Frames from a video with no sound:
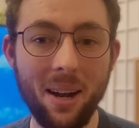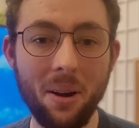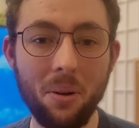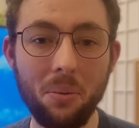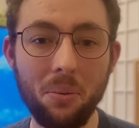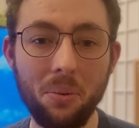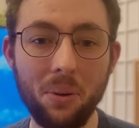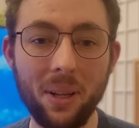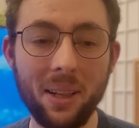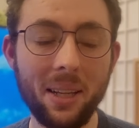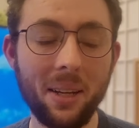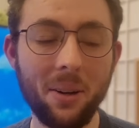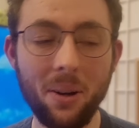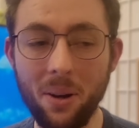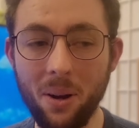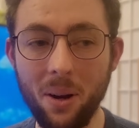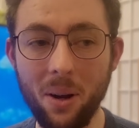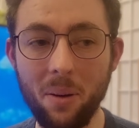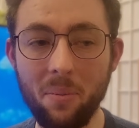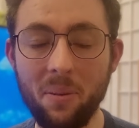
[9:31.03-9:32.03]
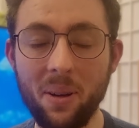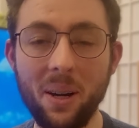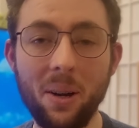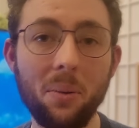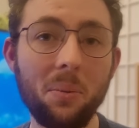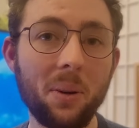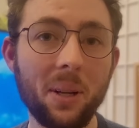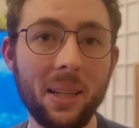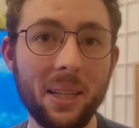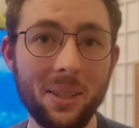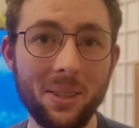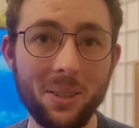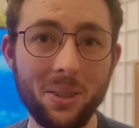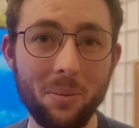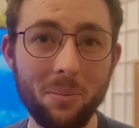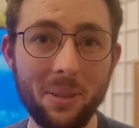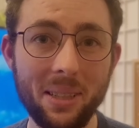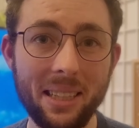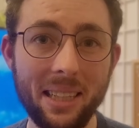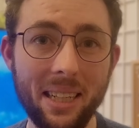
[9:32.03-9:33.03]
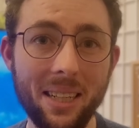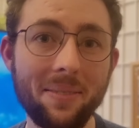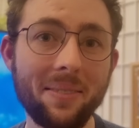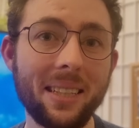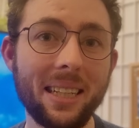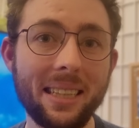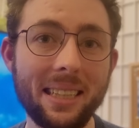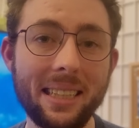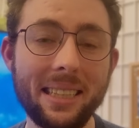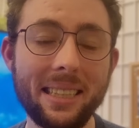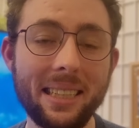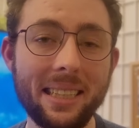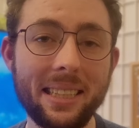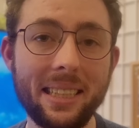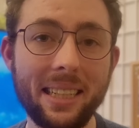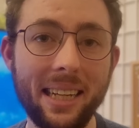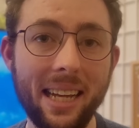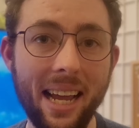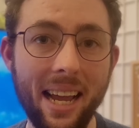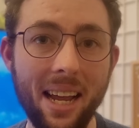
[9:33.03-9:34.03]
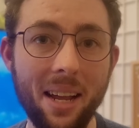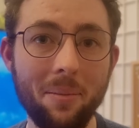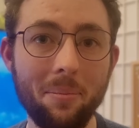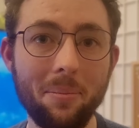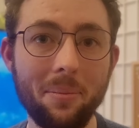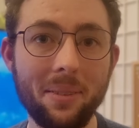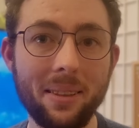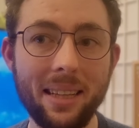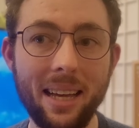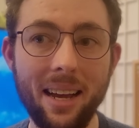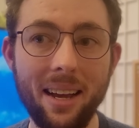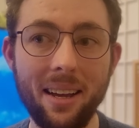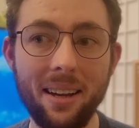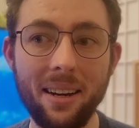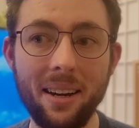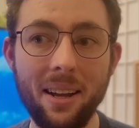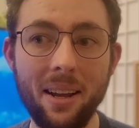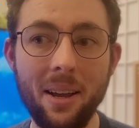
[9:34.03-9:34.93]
I really hope and I really do believe that this is a game that